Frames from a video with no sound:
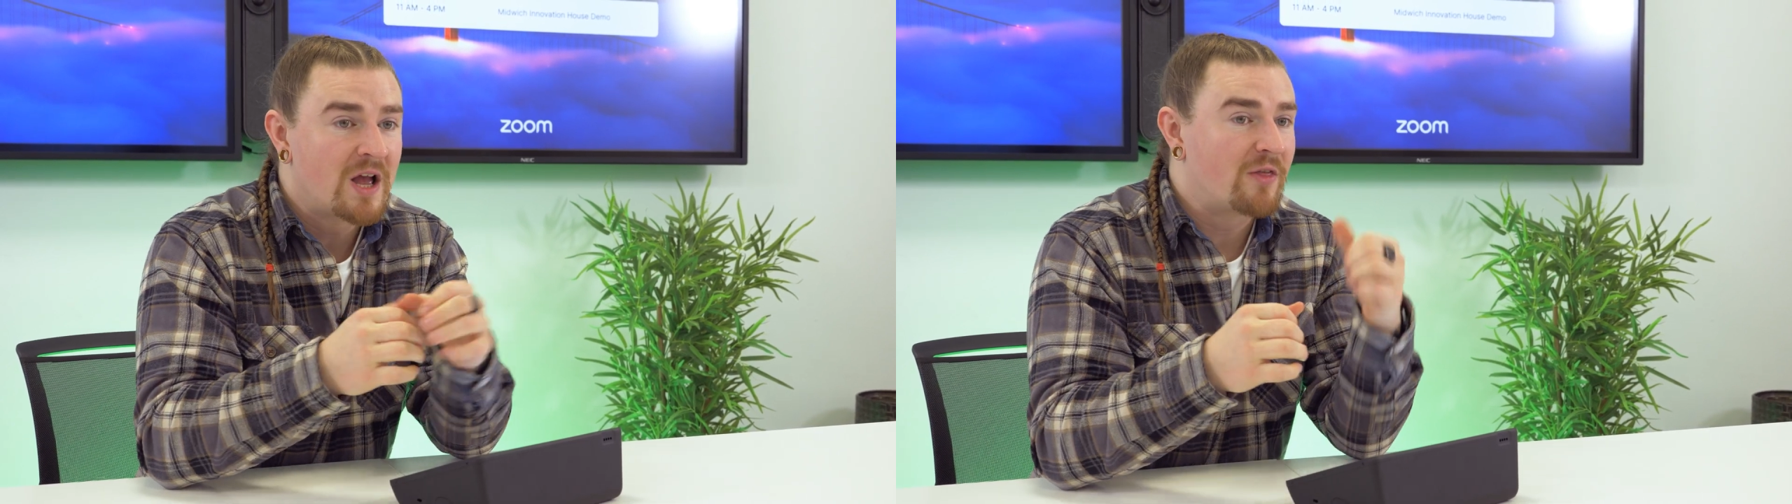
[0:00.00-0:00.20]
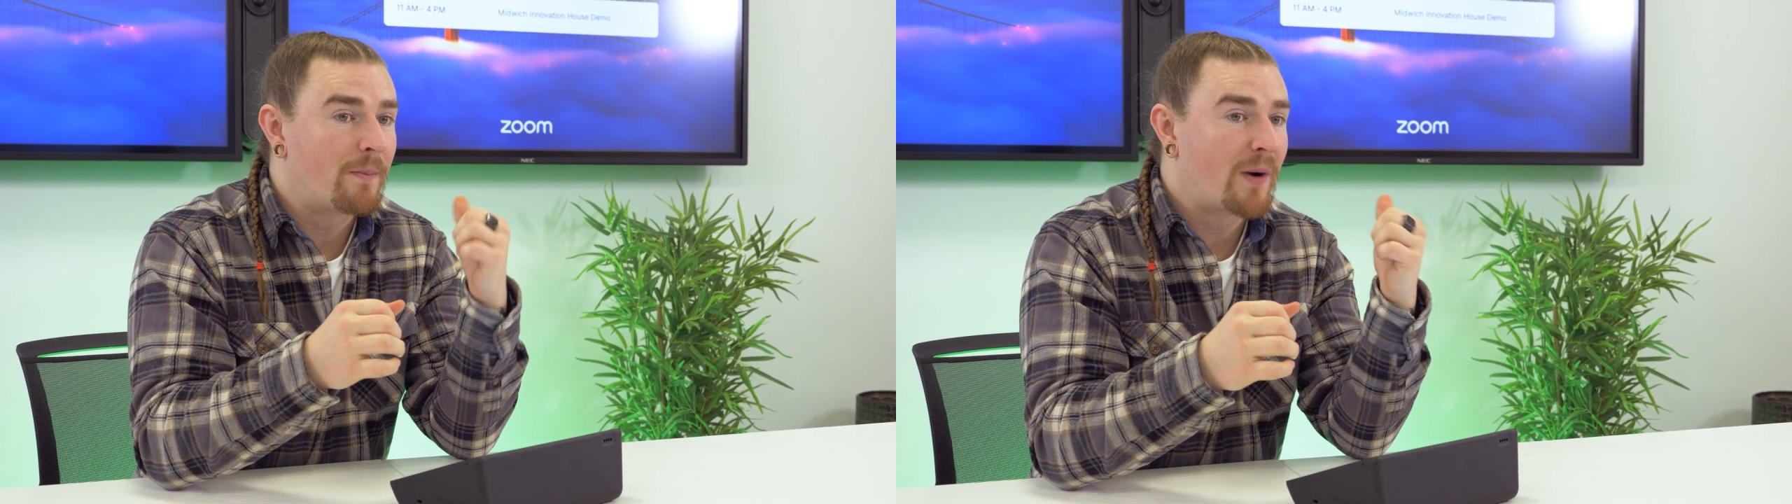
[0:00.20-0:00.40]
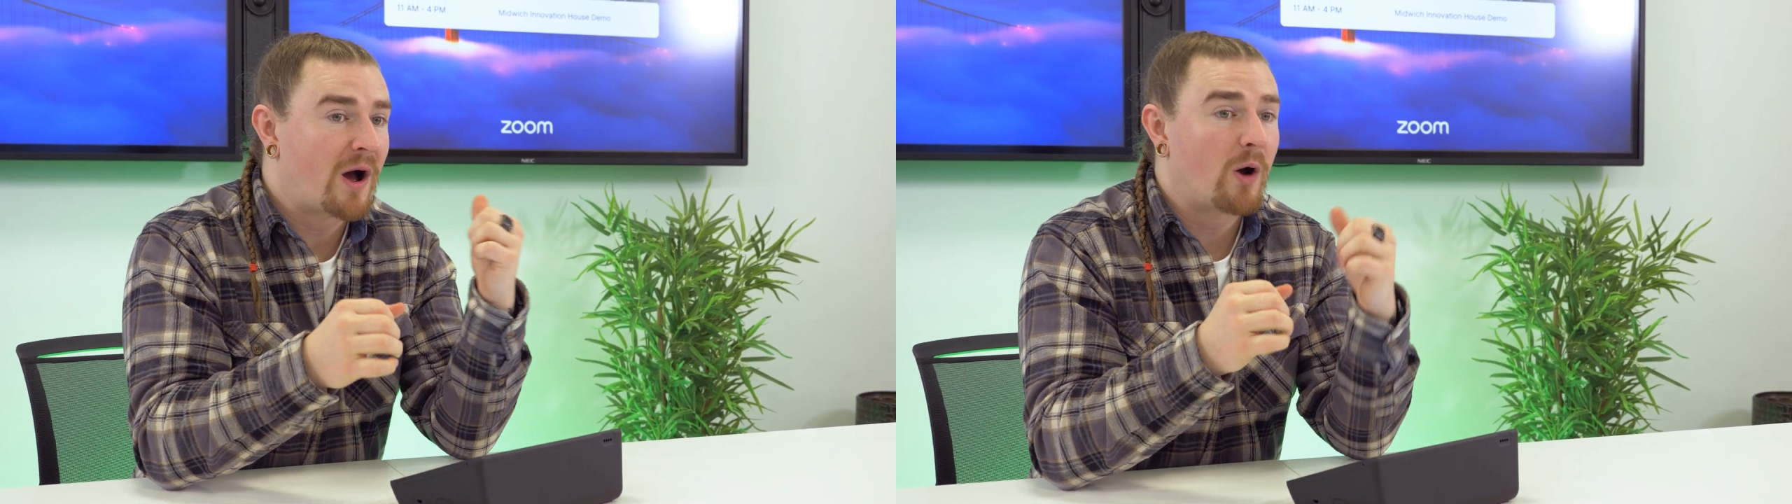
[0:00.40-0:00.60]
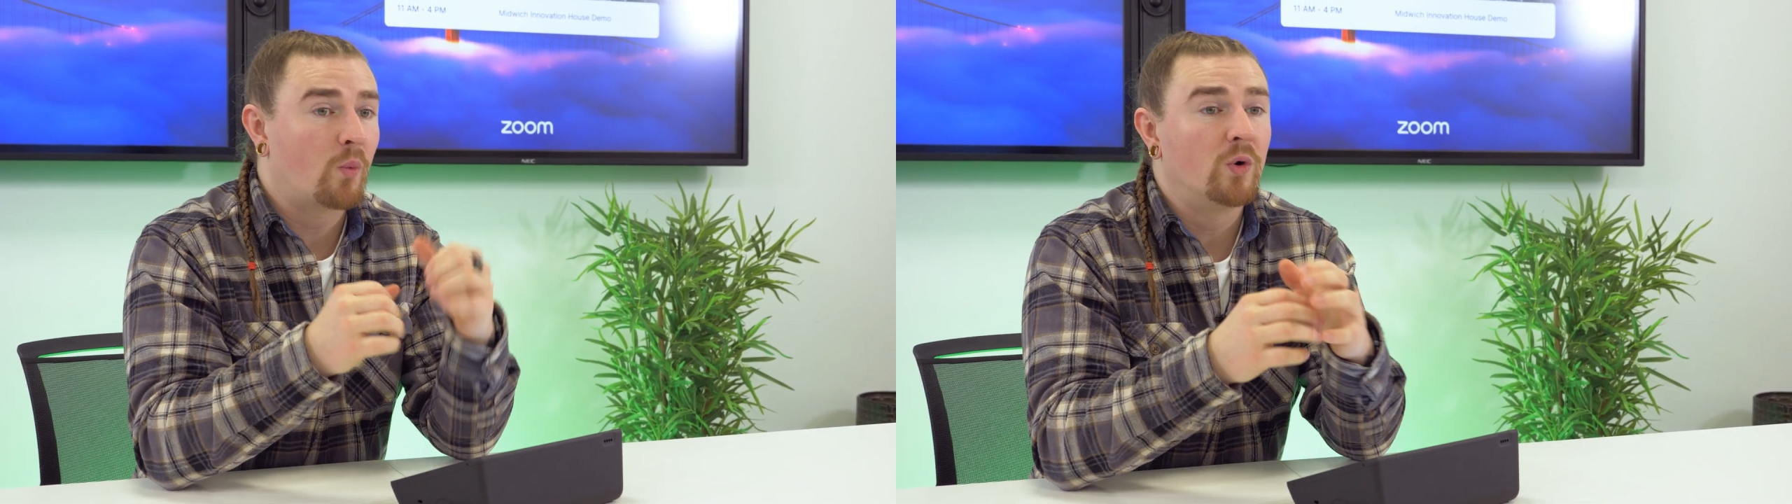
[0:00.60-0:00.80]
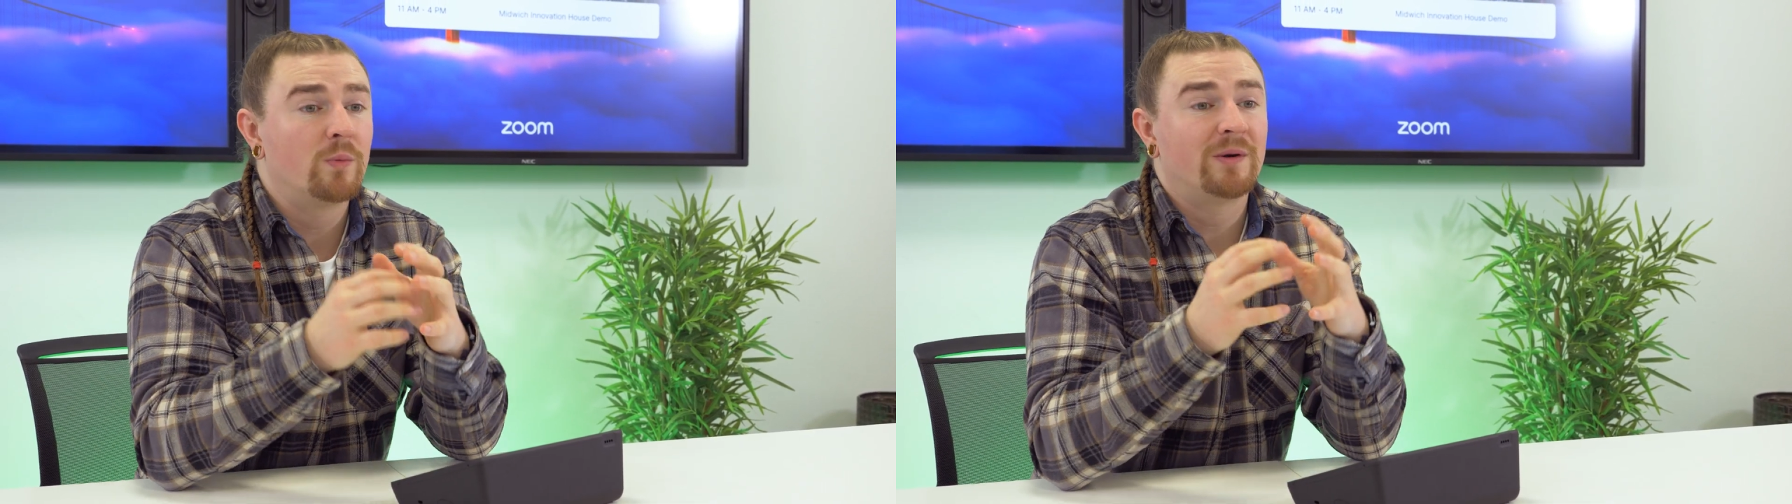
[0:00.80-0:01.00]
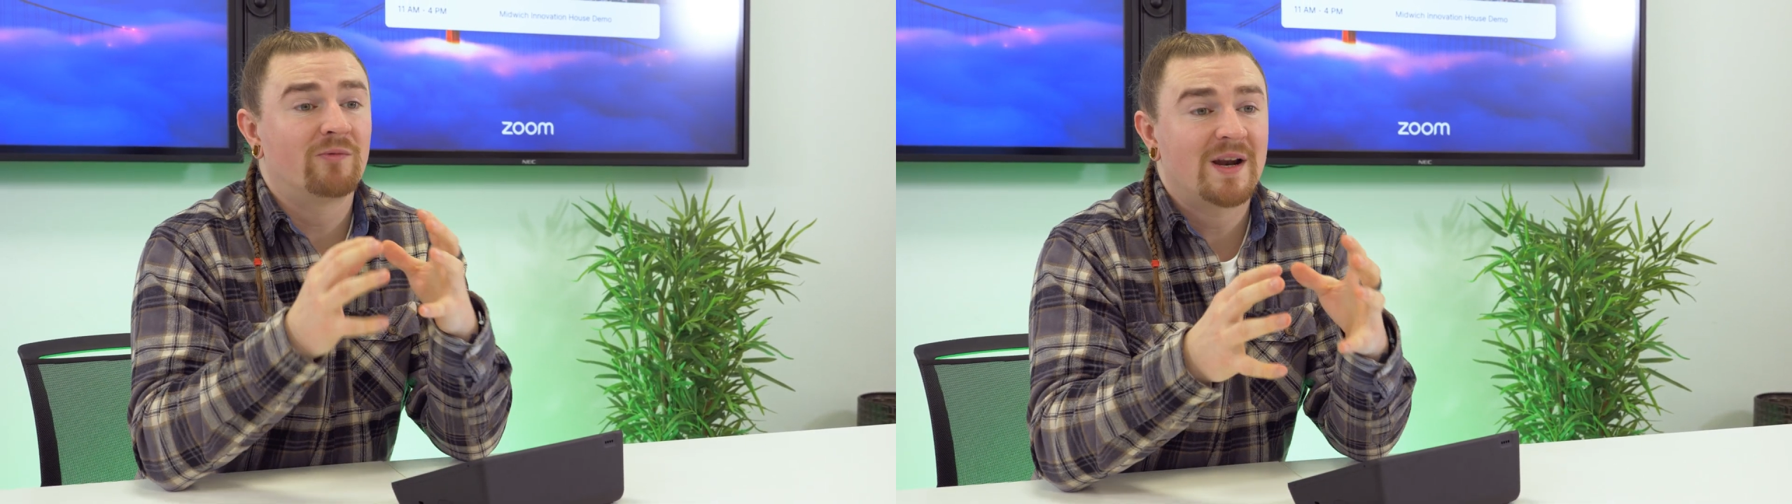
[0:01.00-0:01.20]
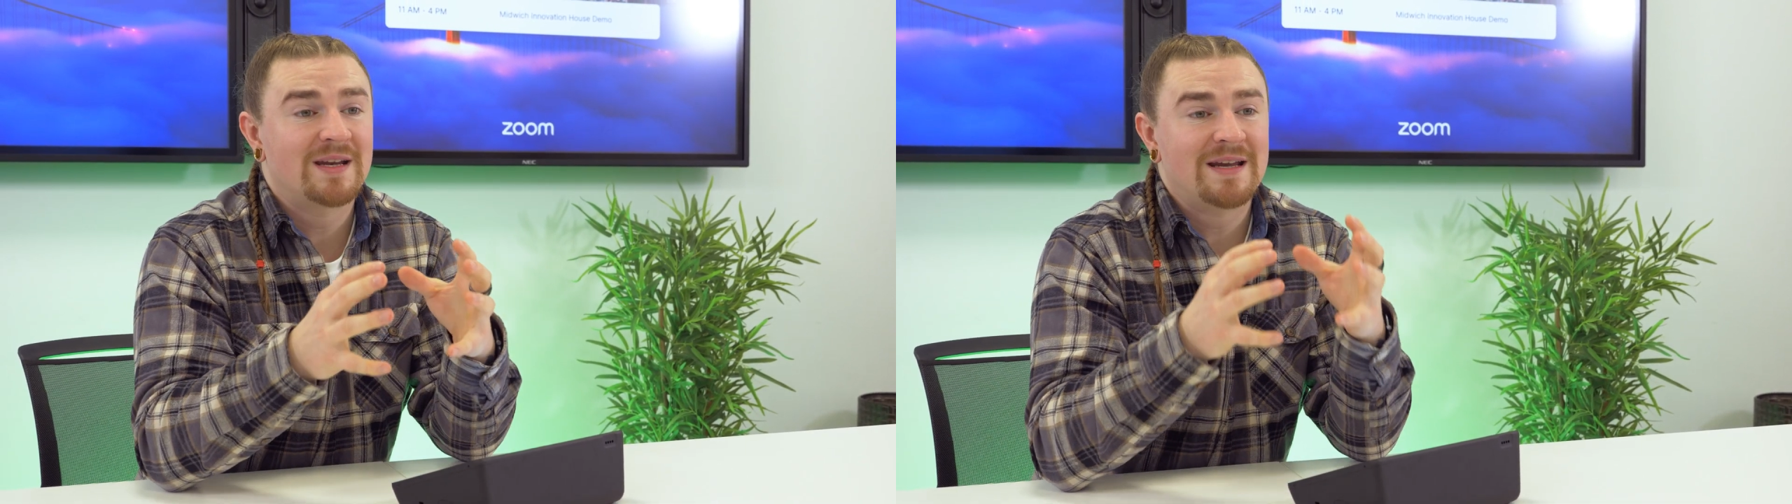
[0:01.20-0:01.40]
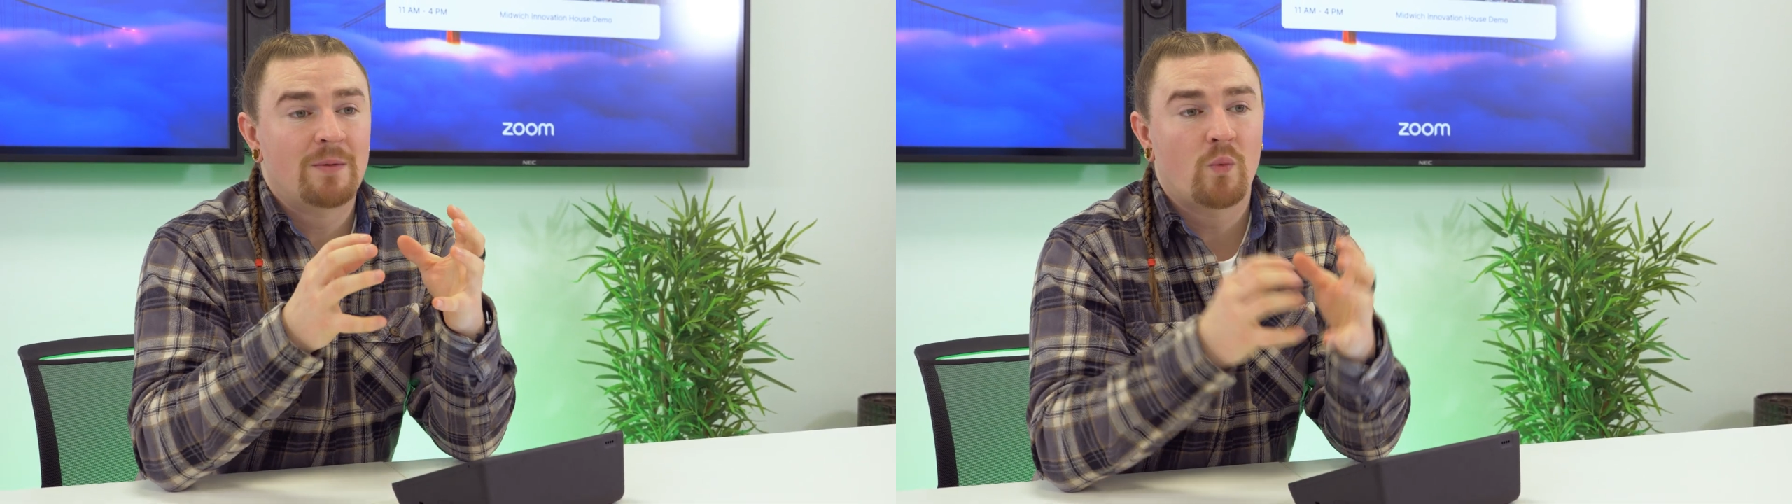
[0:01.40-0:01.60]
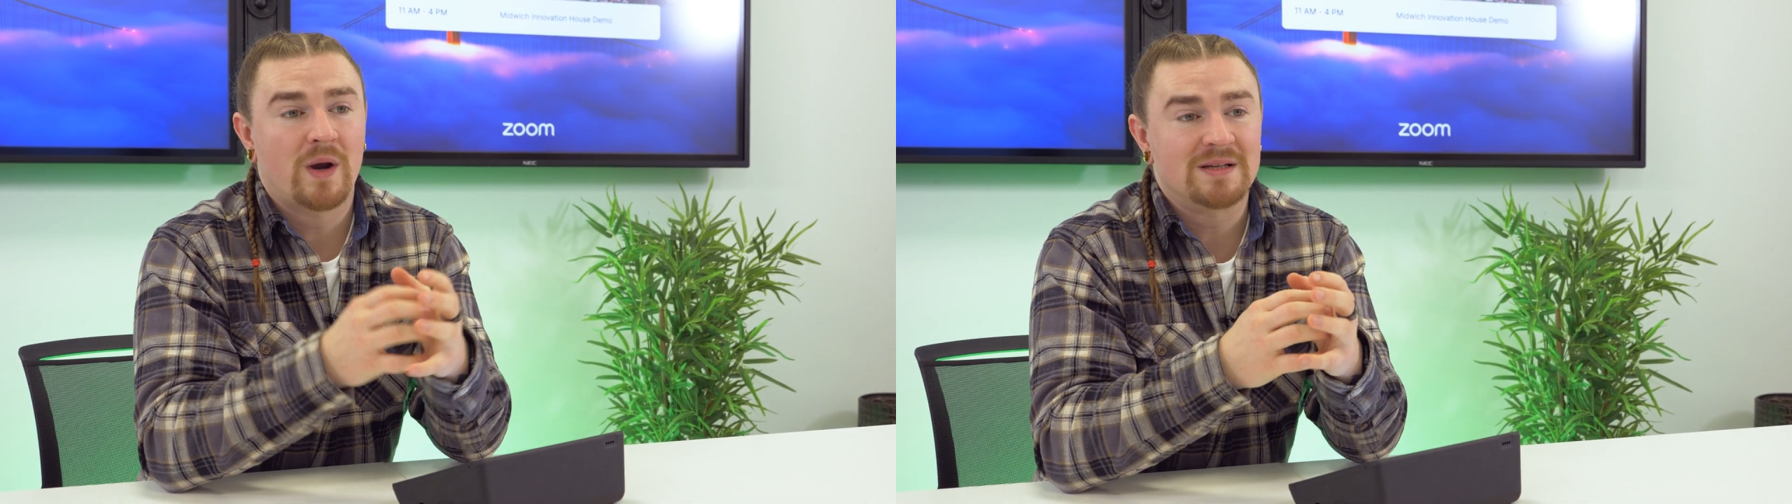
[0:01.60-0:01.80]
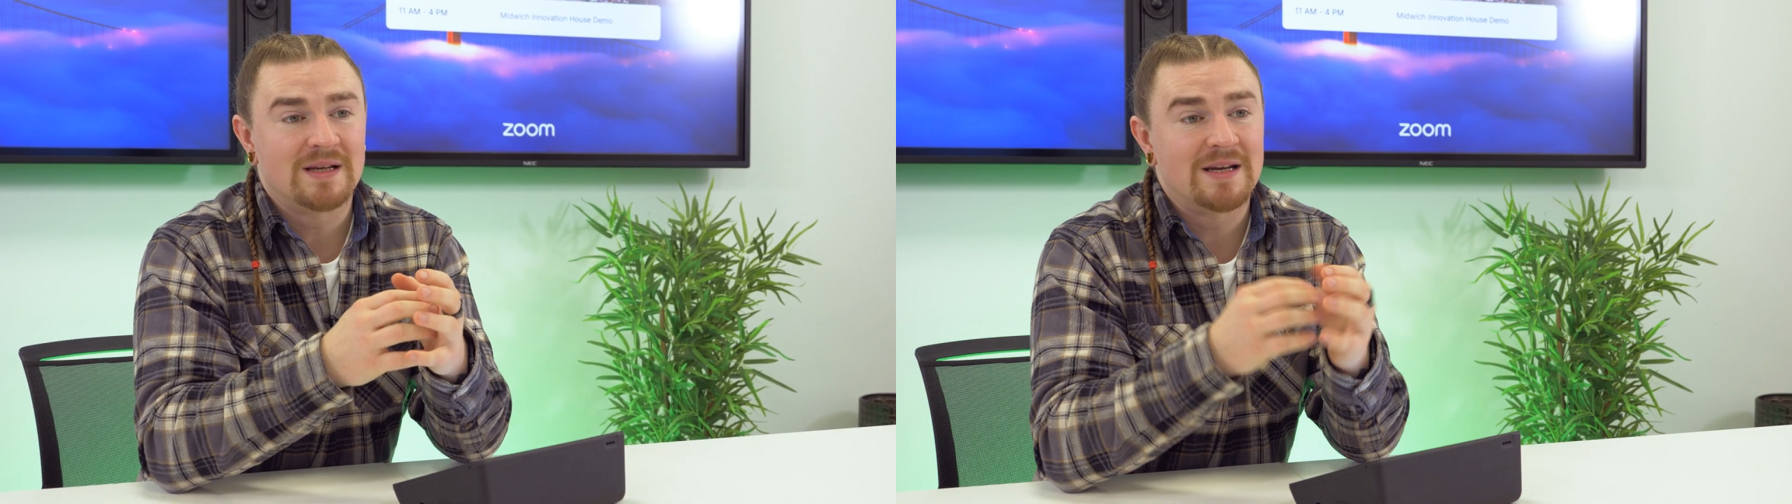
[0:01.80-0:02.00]
the bar will be ready and
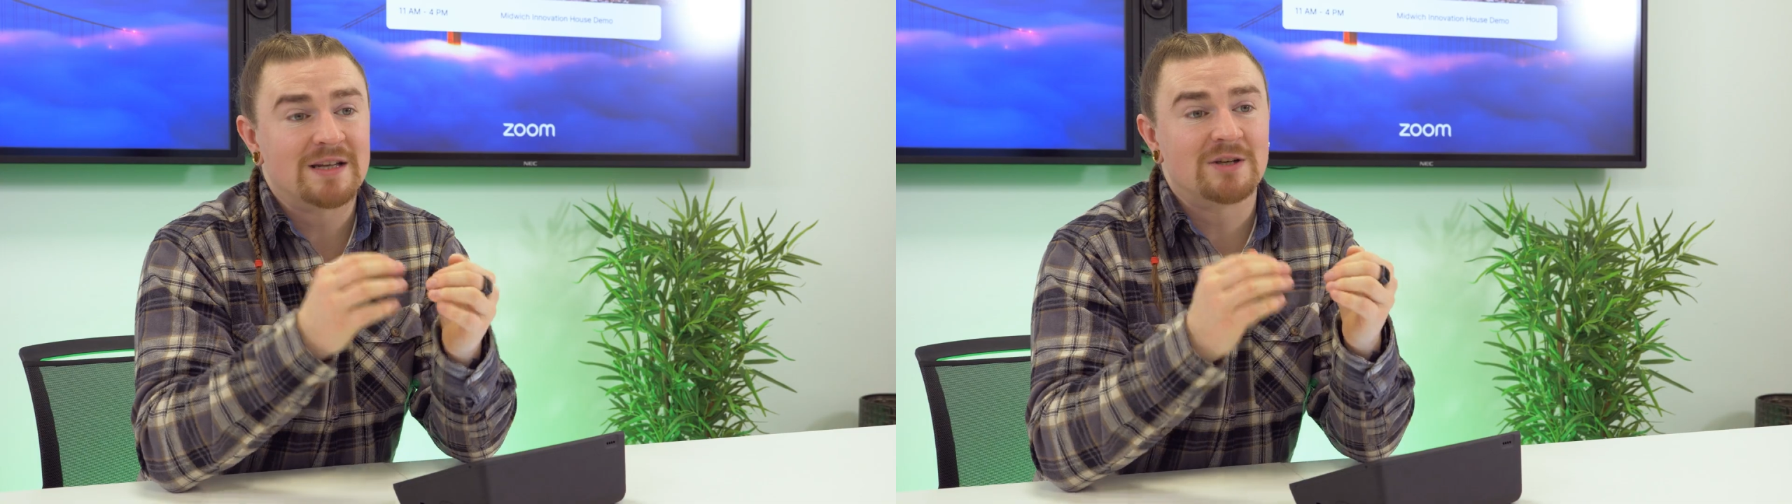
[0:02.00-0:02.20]
waiting